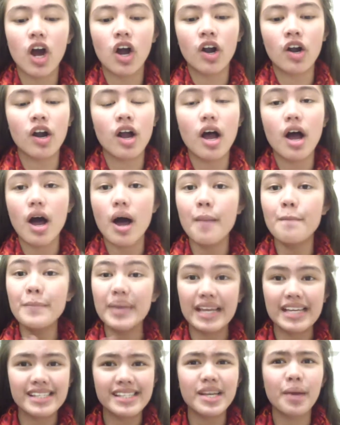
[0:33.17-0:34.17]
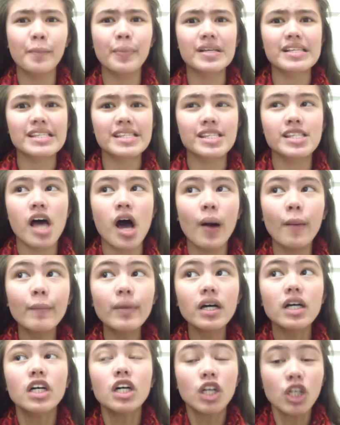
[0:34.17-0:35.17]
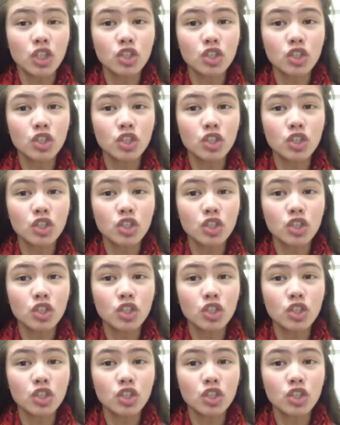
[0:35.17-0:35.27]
are amazing, but some